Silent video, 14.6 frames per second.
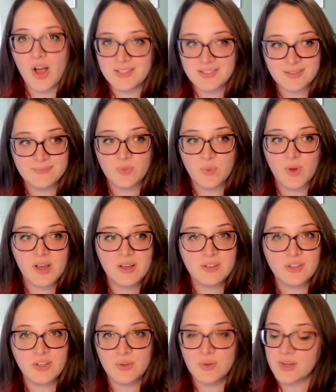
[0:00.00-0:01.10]
Awesome. Well,
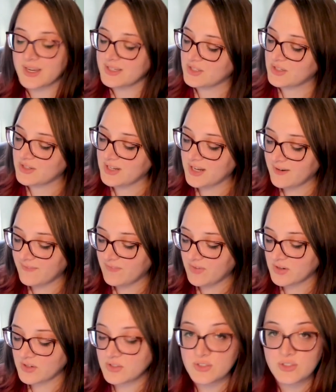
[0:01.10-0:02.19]
you guys heard it here
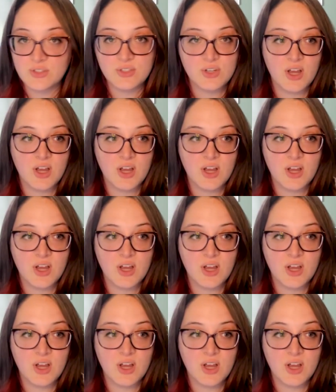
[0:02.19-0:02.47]
first.